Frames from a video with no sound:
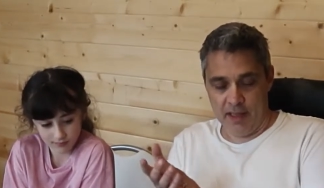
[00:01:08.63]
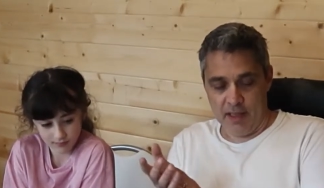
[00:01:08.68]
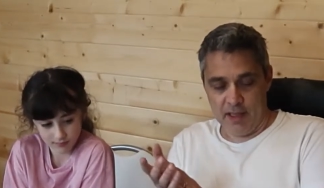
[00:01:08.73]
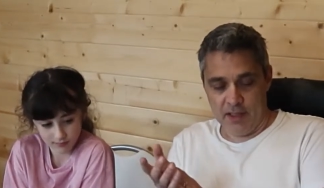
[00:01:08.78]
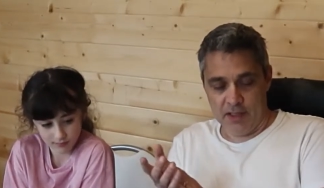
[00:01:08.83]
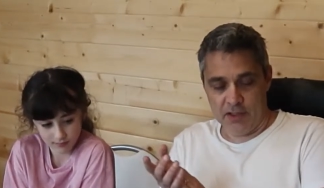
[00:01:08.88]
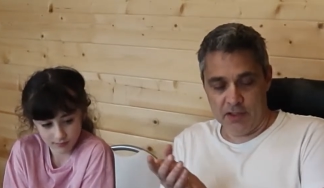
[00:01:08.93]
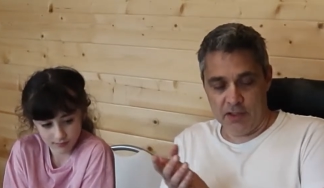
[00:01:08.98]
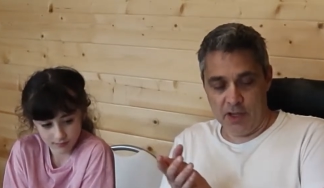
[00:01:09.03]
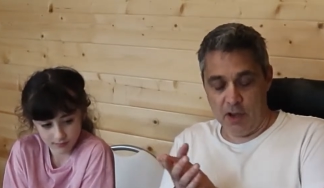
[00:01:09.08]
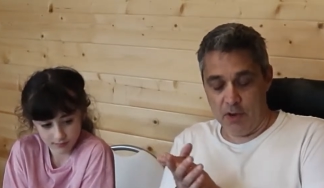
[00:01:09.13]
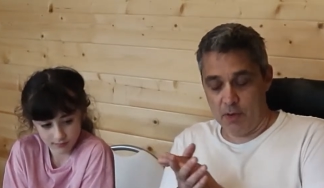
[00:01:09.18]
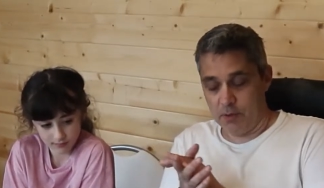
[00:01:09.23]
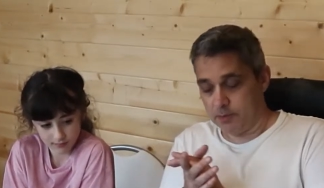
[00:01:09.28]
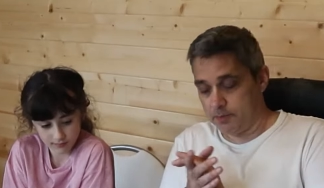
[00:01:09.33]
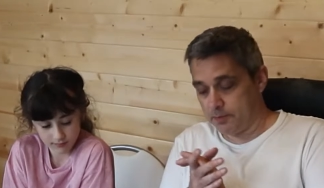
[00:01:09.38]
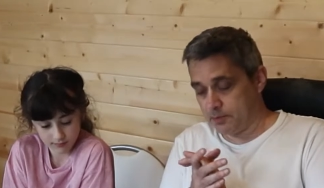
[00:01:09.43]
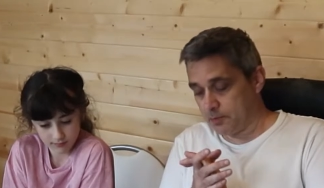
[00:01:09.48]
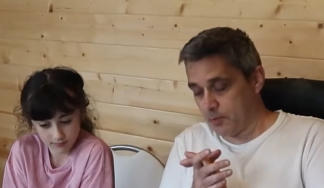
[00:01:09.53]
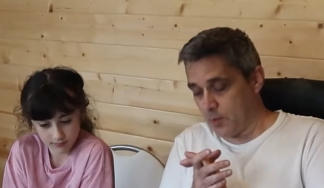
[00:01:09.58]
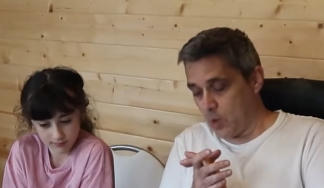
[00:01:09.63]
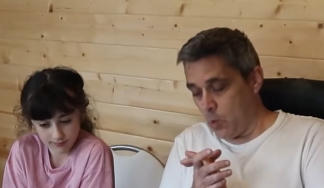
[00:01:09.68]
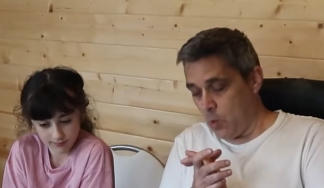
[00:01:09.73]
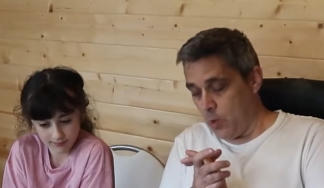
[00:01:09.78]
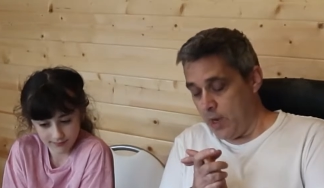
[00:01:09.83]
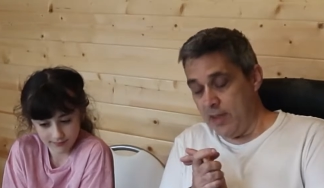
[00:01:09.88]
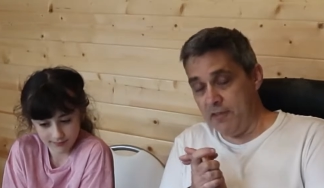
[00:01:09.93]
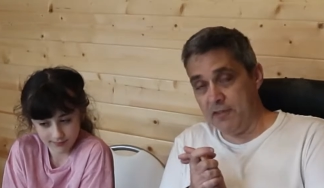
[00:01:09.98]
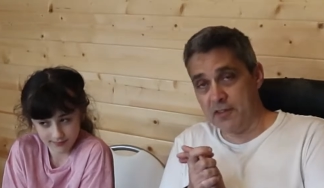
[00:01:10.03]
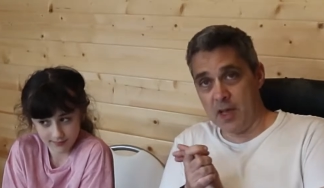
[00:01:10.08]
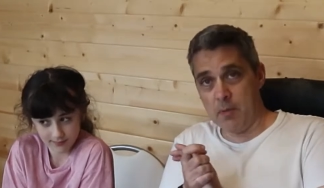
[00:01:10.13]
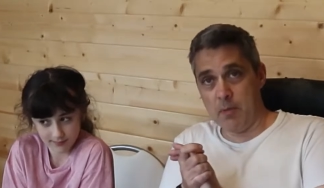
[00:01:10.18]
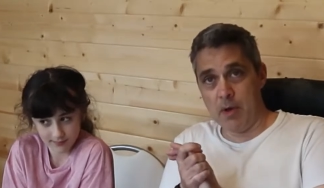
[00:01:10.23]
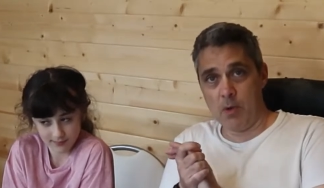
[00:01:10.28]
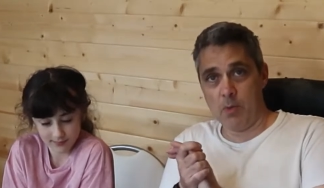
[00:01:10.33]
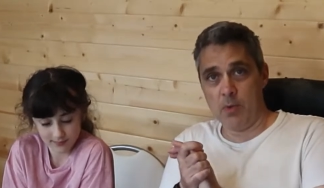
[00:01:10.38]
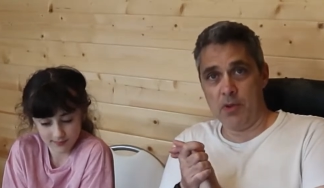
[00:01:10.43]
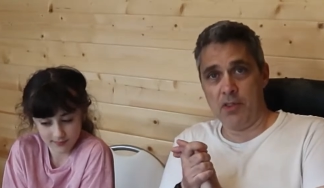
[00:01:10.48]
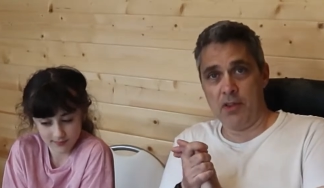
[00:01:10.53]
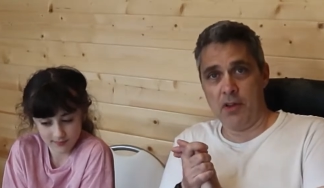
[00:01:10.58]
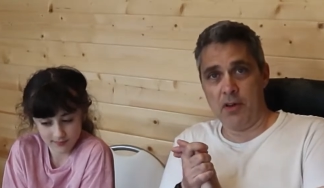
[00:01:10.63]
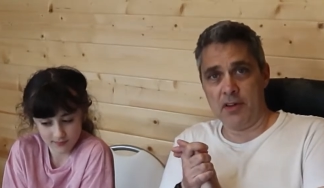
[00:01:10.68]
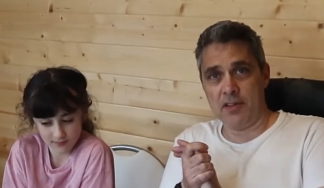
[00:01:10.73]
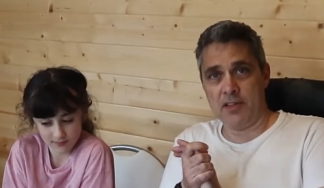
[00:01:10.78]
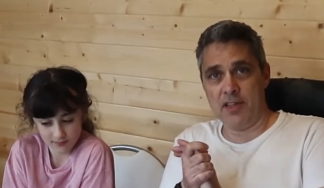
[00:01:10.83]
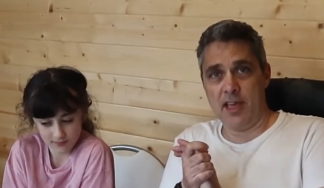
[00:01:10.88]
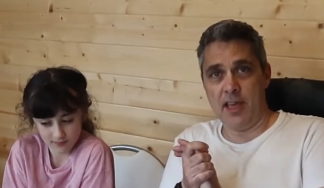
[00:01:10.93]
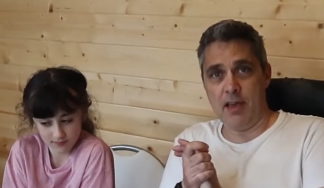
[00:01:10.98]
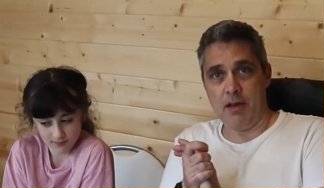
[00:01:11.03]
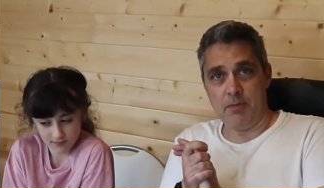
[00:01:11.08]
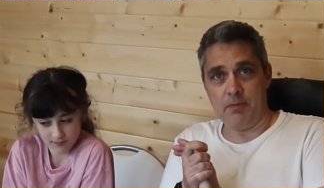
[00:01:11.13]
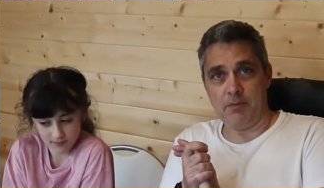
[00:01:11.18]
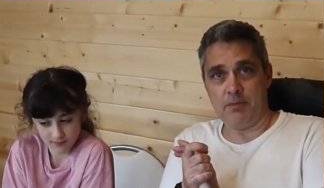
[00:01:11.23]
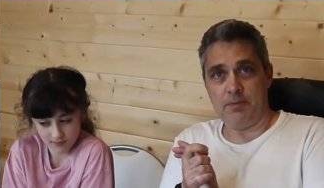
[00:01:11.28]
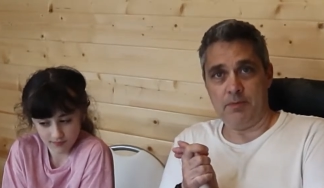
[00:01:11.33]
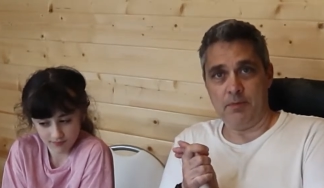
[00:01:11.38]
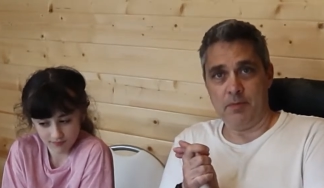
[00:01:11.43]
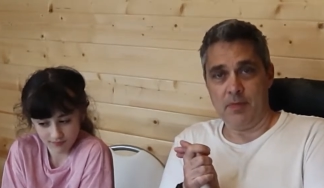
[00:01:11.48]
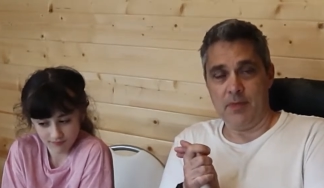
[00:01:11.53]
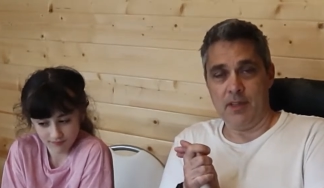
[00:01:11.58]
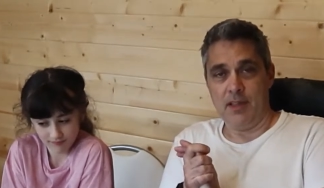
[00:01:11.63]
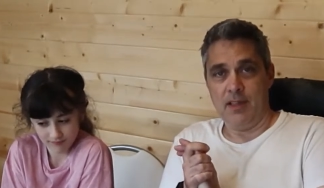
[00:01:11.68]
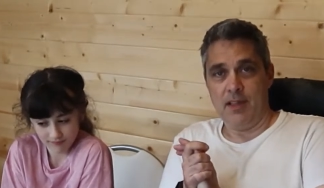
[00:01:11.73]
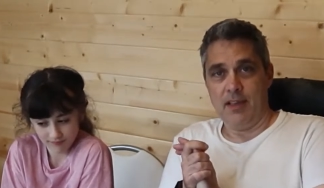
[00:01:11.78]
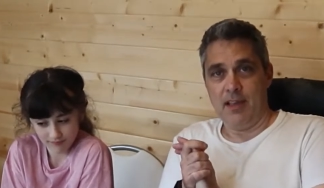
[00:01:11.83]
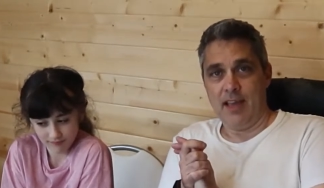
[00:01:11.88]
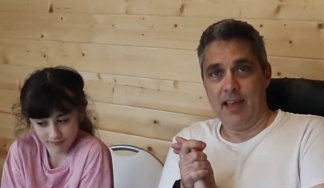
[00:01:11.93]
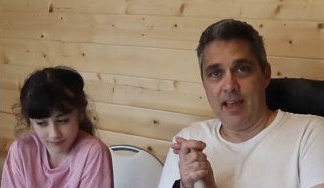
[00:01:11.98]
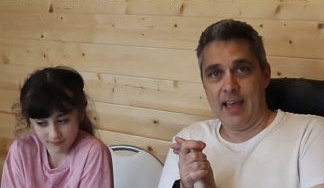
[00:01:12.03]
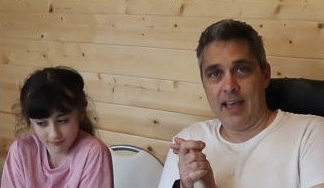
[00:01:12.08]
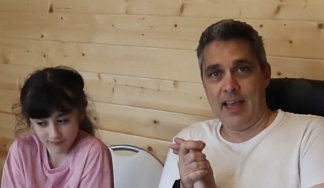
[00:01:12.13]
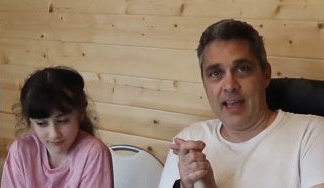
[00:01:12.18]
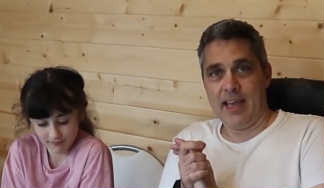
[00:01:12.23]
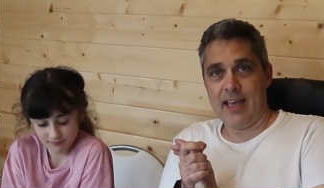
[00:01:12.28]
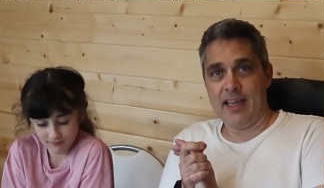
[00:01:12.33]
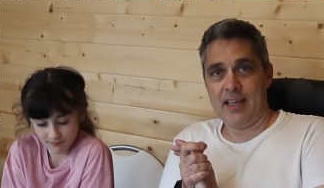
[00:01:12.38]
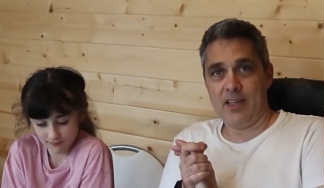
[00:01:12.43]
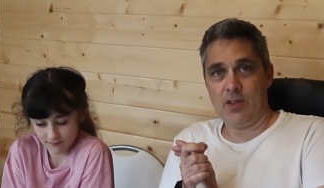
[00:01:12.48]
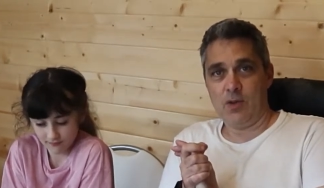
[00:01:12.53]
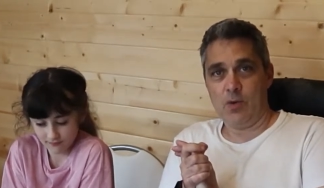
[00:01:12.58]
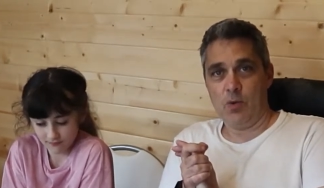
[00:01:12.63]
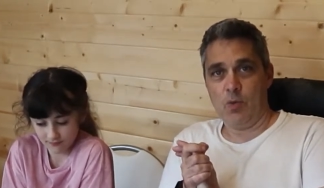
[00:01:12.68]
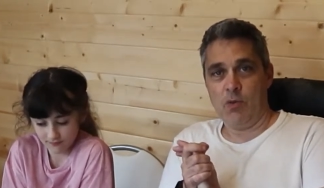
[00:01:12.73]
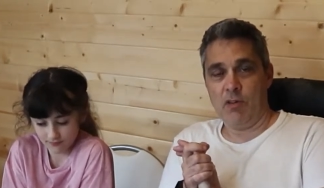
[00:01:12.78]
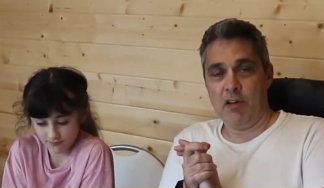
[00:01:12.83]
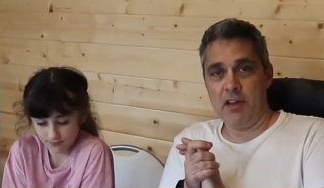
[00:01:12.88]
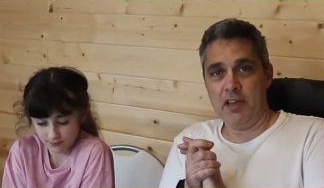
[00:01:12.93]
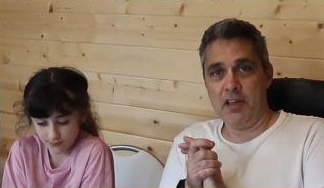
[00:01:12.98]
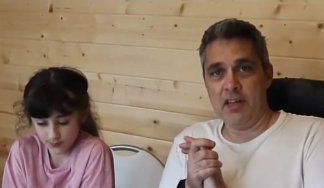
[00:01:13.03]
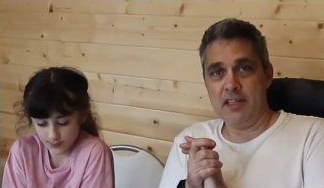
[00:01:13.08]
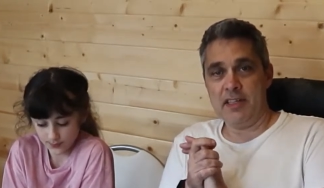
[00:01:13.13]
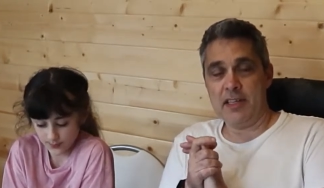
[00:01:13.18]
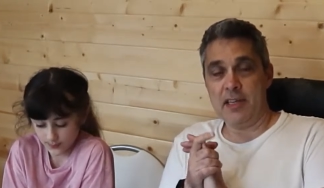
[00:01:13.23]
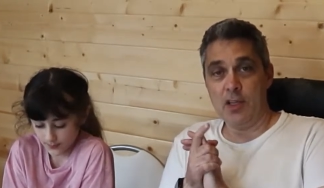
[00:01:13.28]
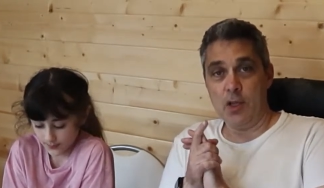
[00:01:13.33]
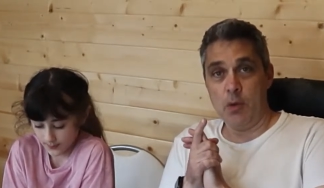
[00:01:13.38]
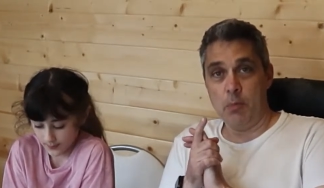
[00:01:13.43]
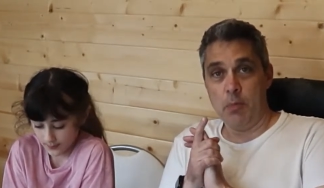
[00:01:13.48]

Speaker 1: So, we've come up with an idea and we're only going to tell you